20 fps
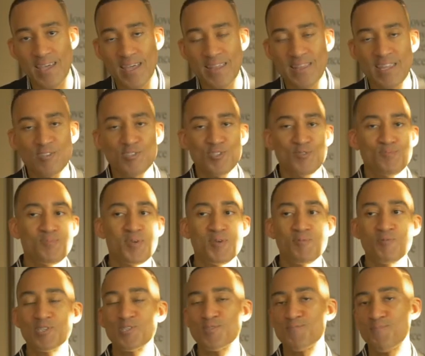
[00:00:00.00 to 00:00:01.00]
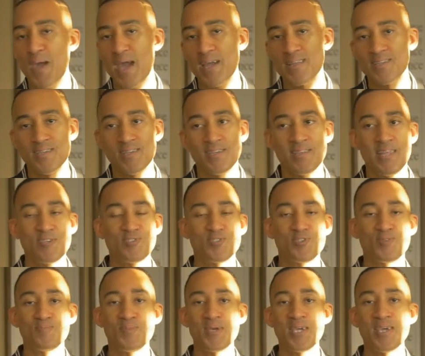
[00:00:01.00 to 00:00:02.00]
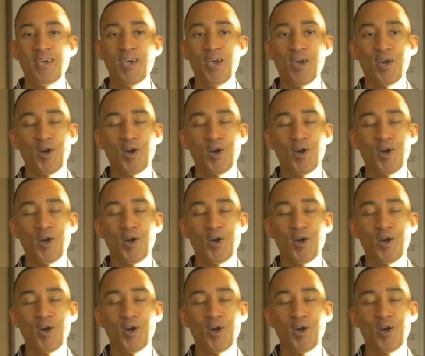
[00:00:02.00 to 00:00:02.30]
and they should be respected and they should be